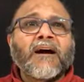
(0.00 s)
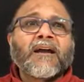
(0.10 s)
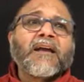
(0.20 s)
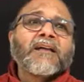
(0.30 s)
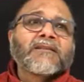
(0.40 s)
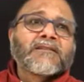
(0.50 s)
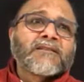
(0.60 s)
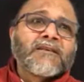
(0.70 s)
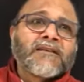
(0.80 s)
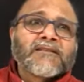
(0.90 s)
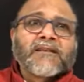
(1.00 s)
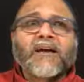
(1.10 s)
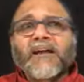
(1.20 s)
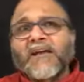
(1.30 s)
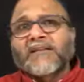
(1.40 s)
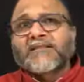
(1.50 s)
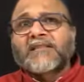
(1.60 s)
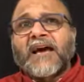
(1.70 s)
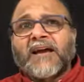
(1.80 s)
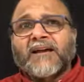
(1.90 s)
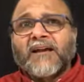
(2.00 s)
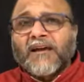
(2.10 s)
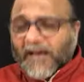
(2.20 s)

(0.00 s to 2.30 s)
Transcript: against this, against that,